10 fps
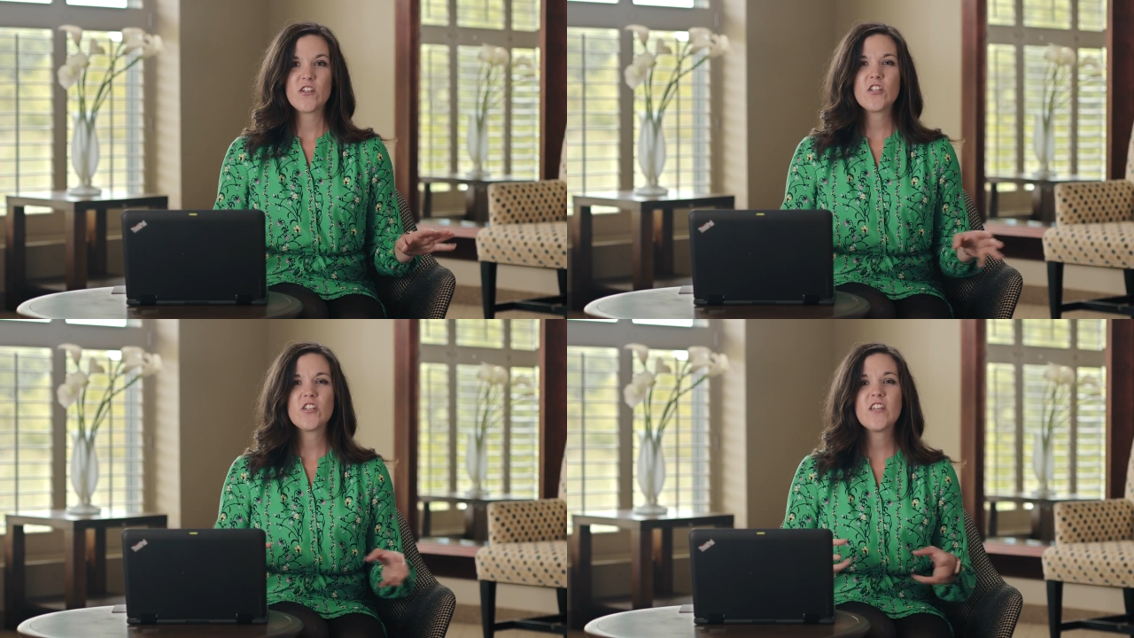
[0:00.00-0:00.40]

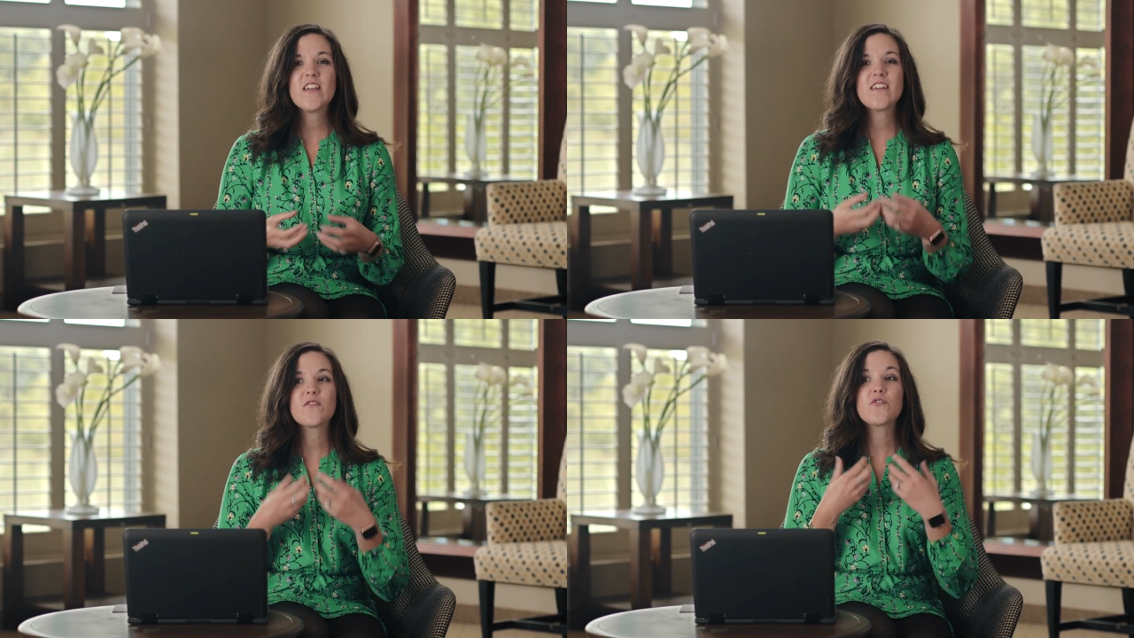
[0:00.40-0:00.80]

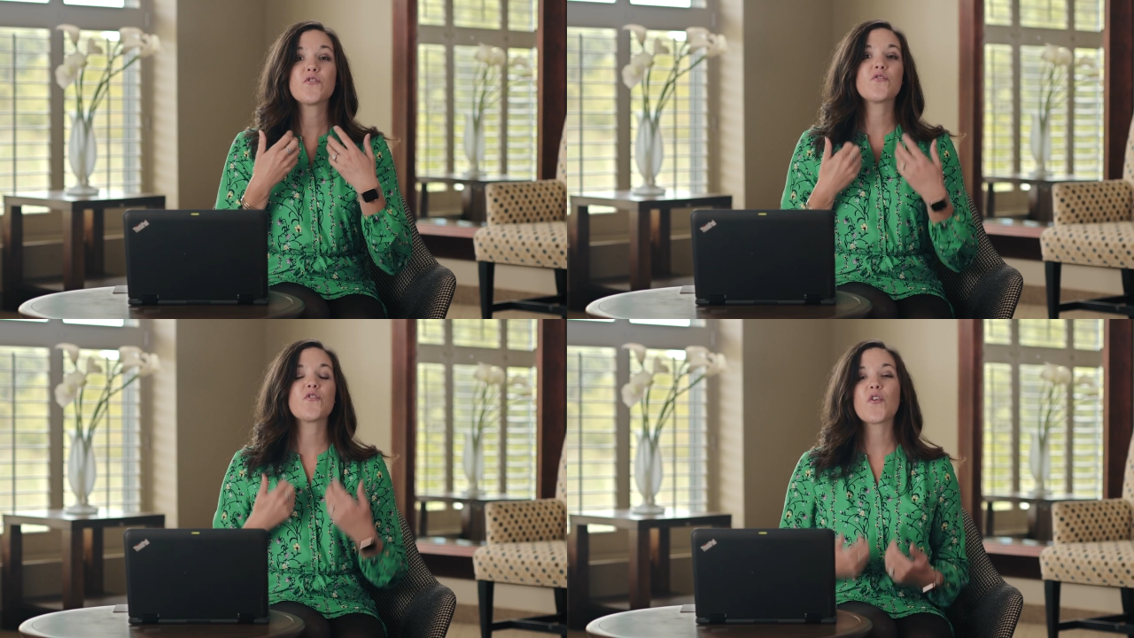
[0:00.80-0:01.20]
She is
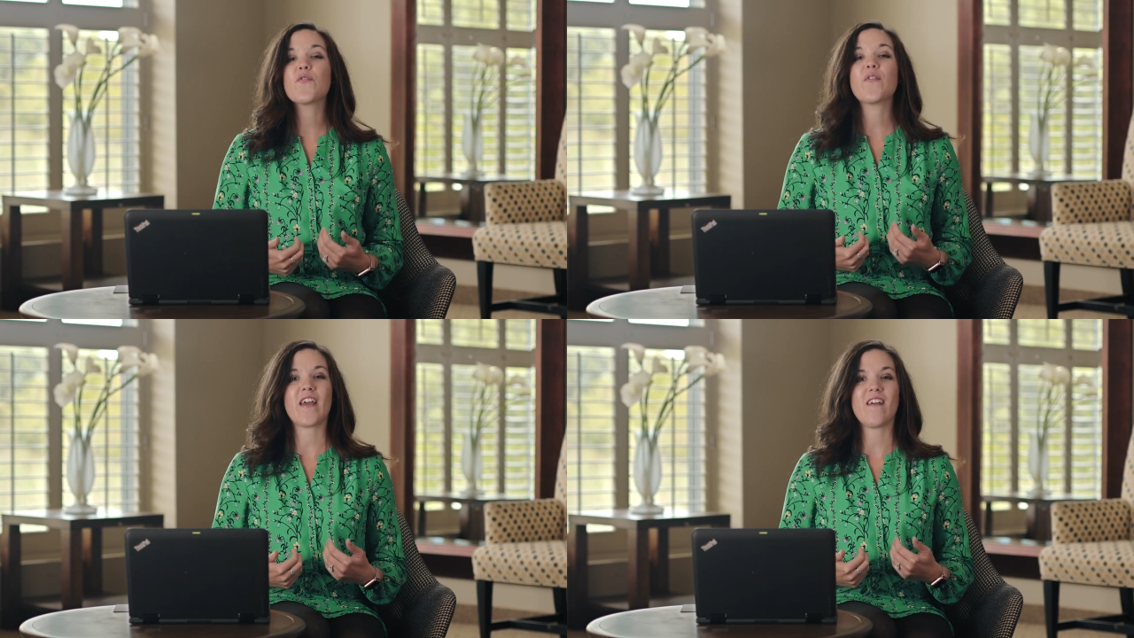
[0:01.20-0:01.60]

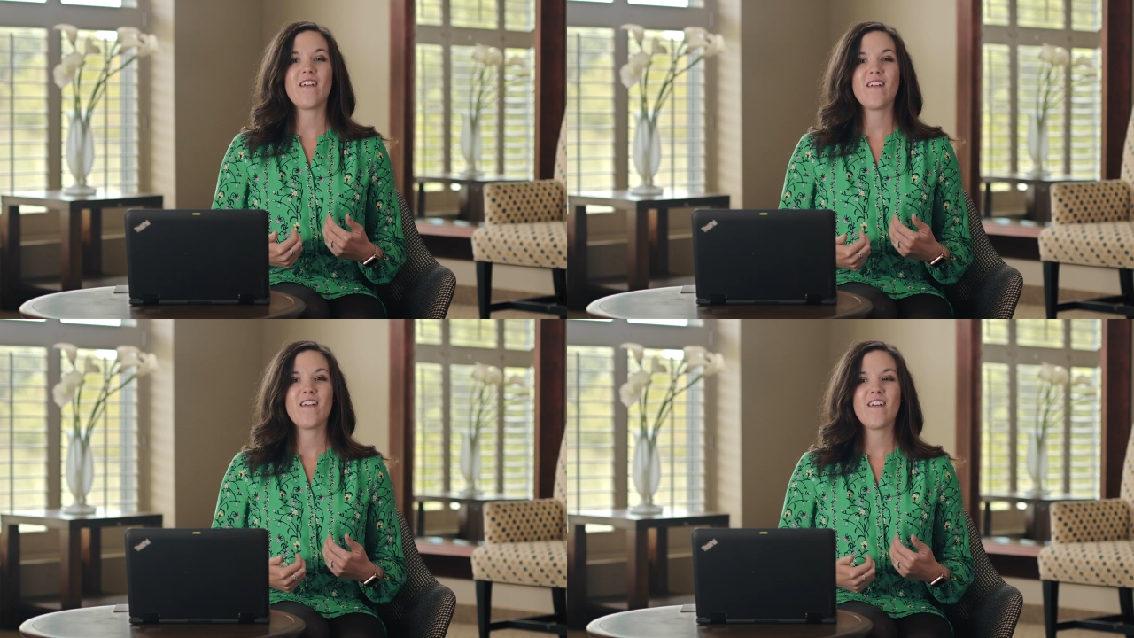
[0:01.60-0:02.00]
serving.
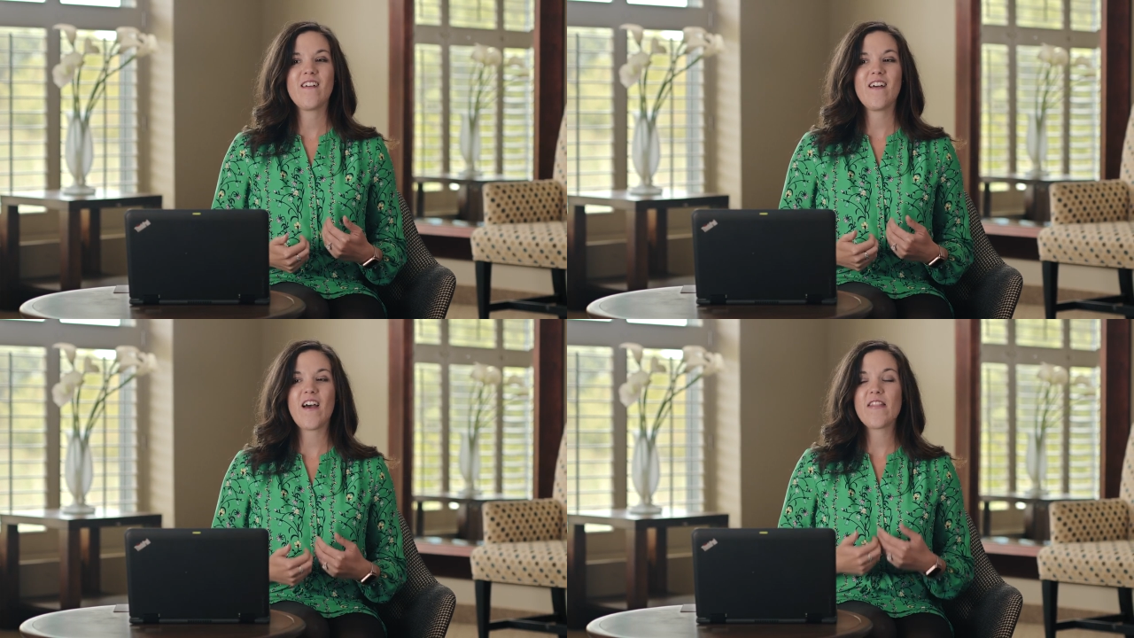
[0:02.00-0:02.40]

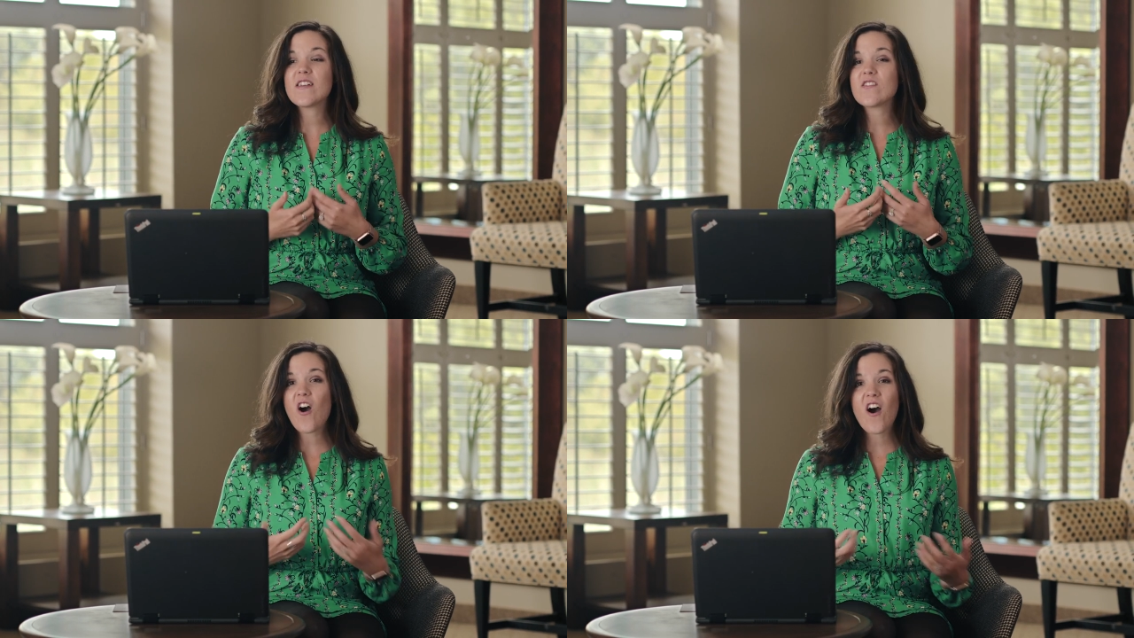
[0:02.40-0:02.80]
And
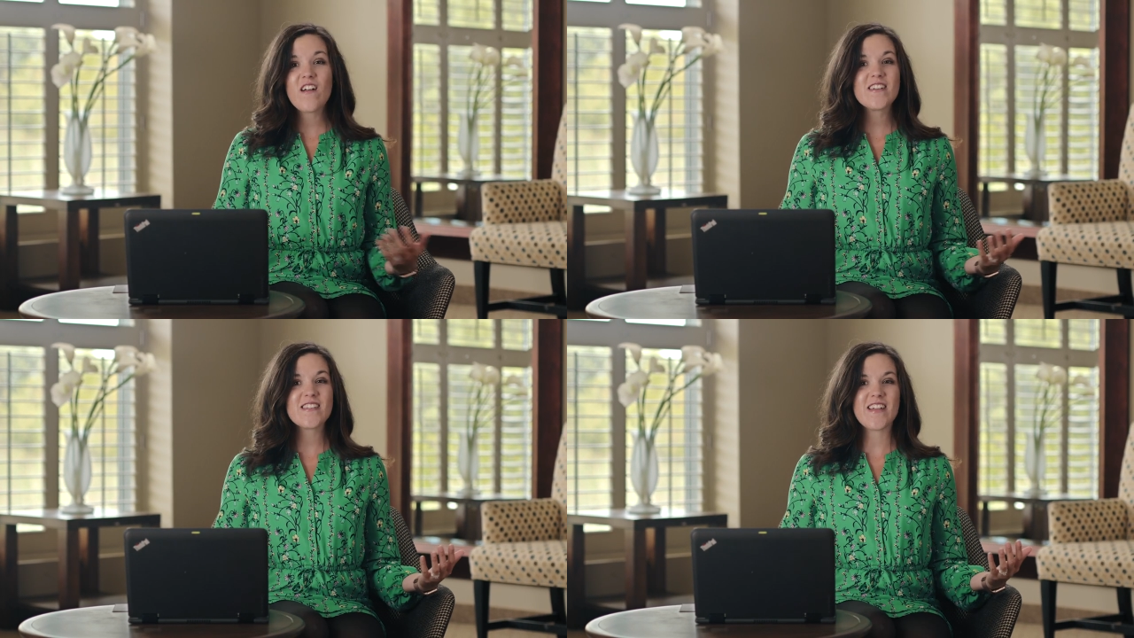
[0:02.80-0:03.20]
that's
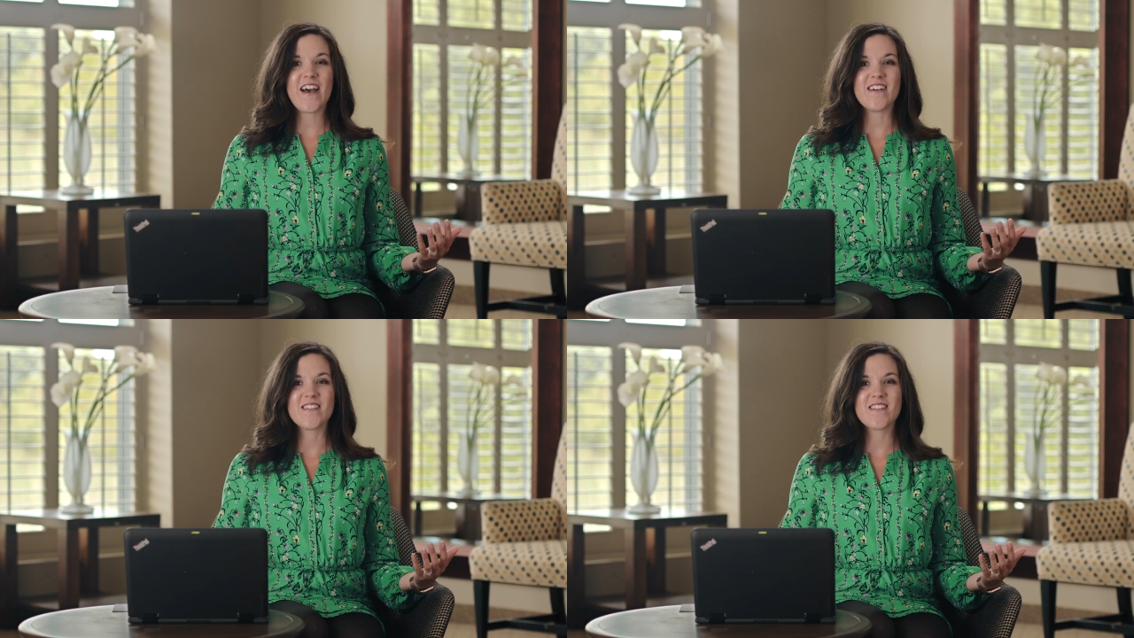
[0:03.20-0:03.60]
all it
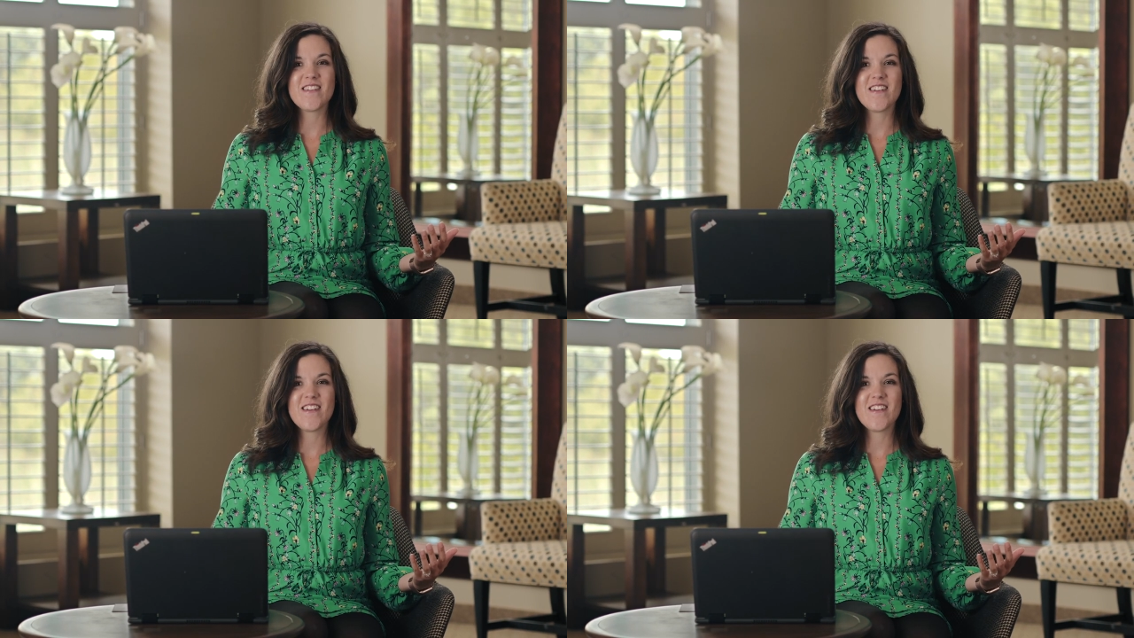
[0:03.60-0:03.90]
says.